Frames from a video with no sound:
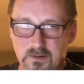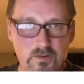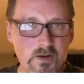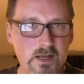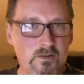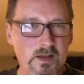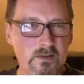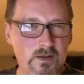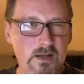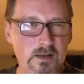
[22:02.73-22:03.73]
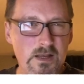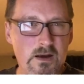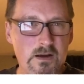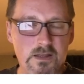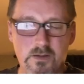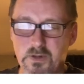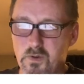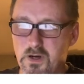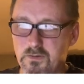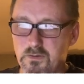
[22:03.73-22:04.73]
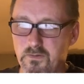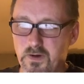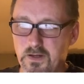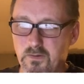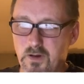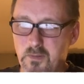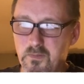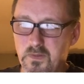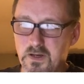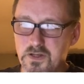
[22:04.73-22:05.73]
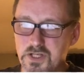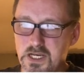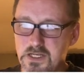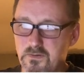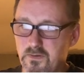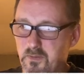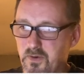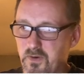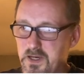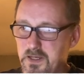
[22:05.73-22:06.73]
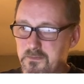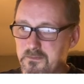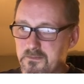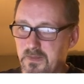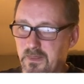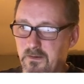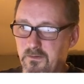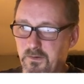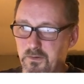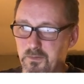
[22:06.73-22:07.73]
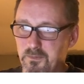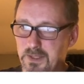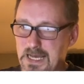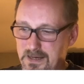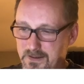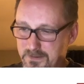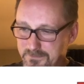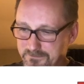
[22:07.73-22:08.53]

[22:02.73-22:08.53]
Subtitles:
is green. So that's kind of the area that we'd want to avoid. So I'm going to change it from green to black.